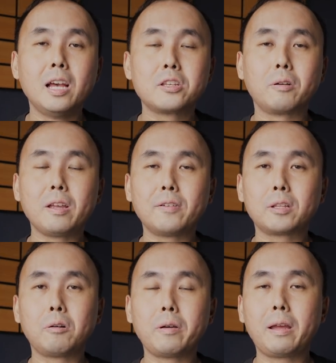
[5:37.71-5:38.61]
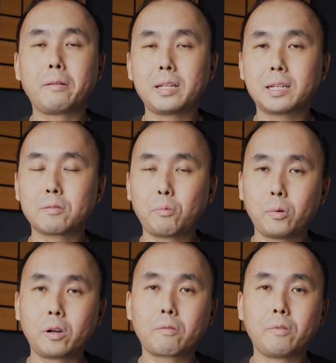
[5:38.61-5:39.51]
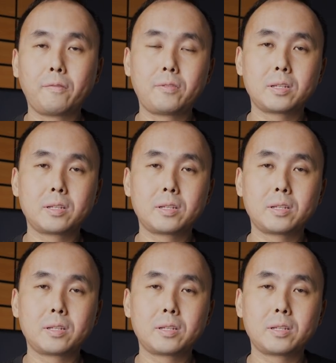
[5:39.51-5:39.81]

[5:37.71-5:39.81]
So even though it does work with